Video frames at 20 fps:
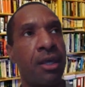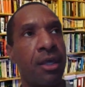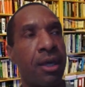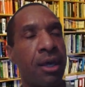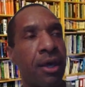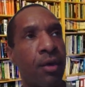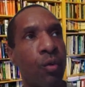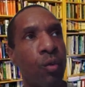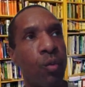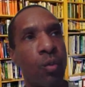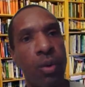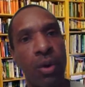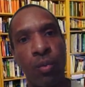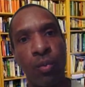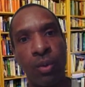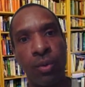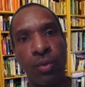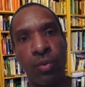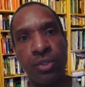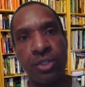what
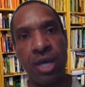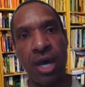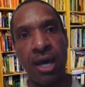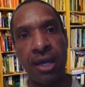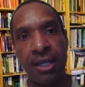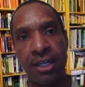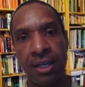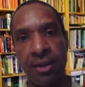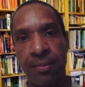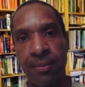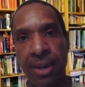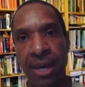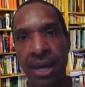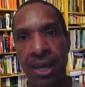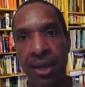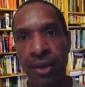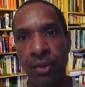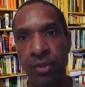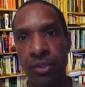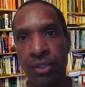we were talking
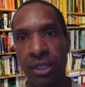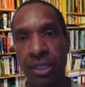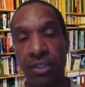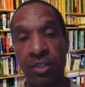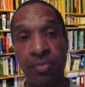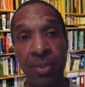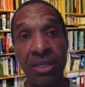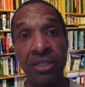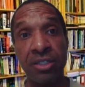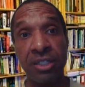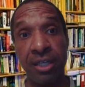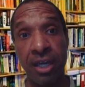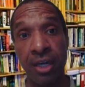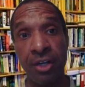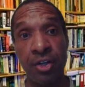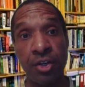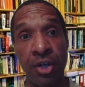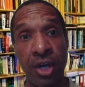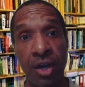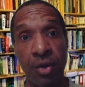about, especially
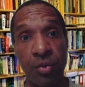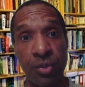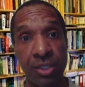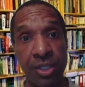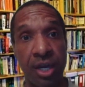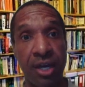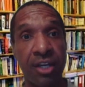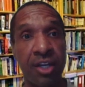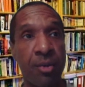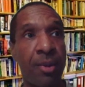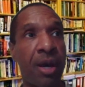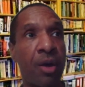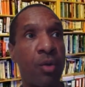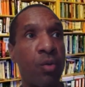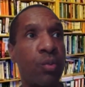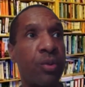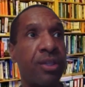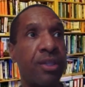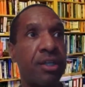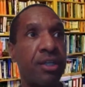Underdog was talking about
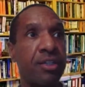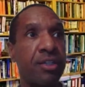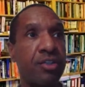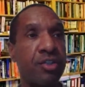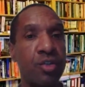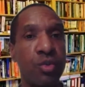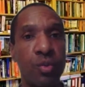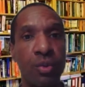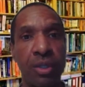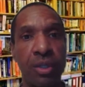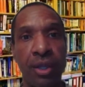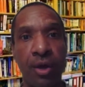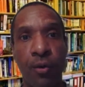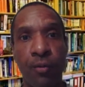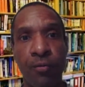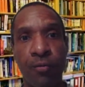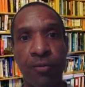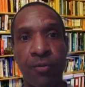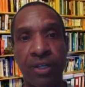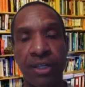with the student
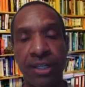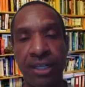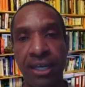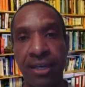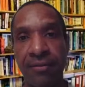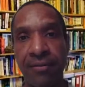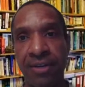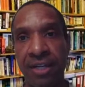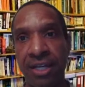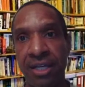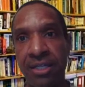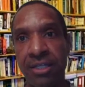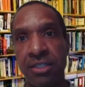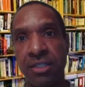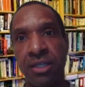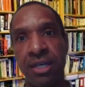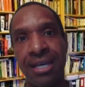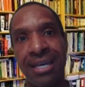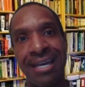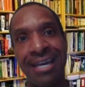loan
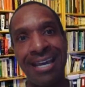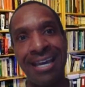forgiveness